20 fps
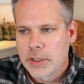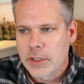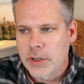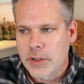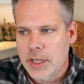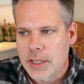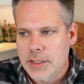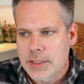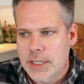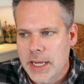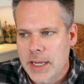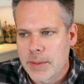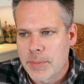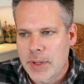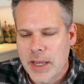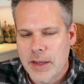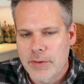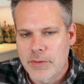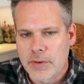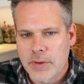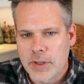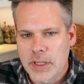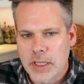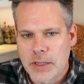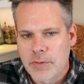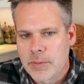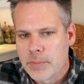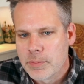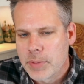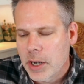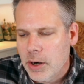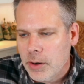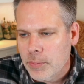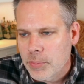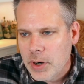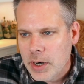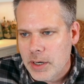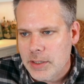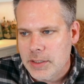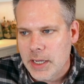during that time and have even better
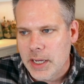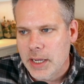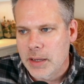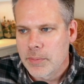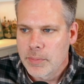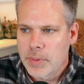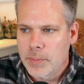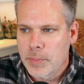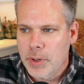prayer time,